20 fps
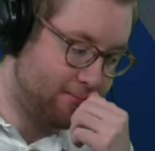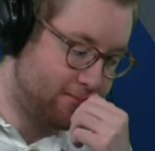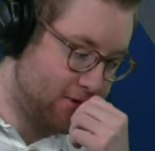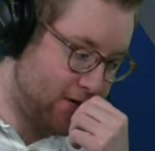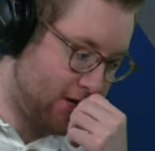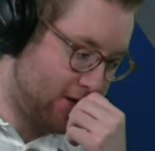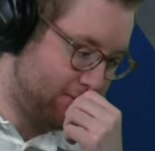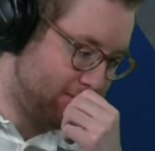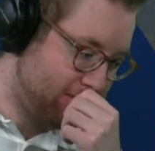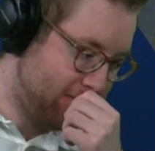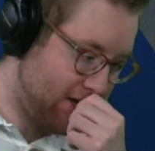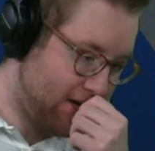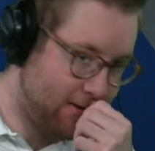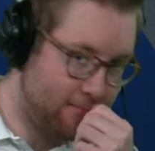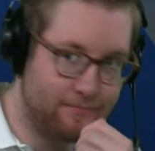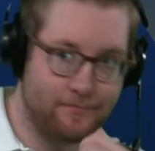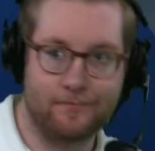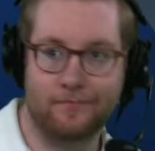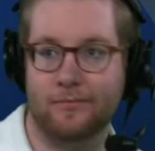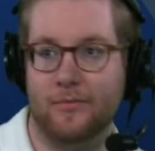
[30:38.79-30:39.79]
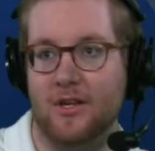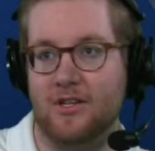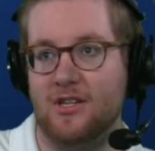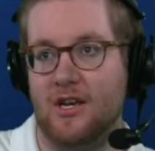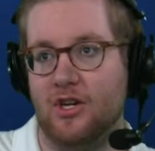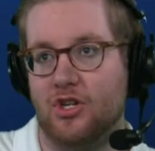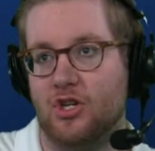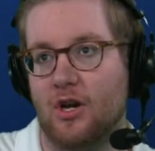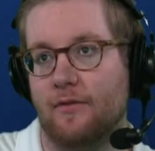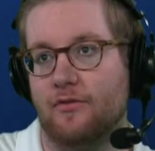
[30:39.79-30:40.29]
No, yeah. They
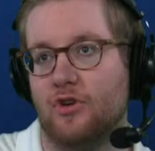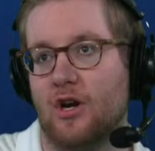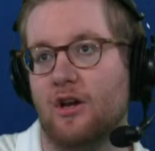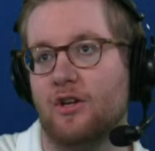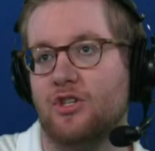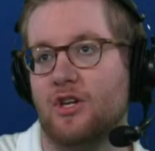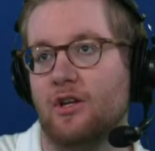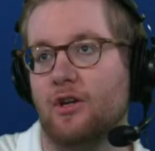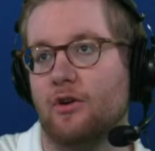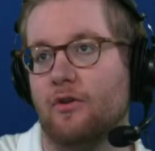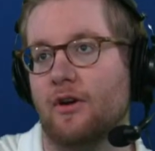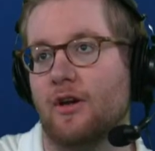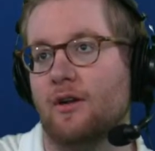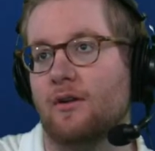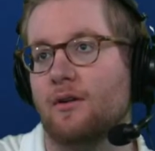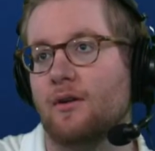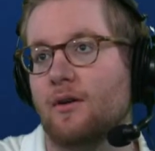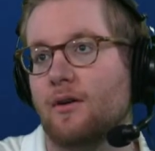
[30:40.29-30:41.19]
say shoved Jalen Green.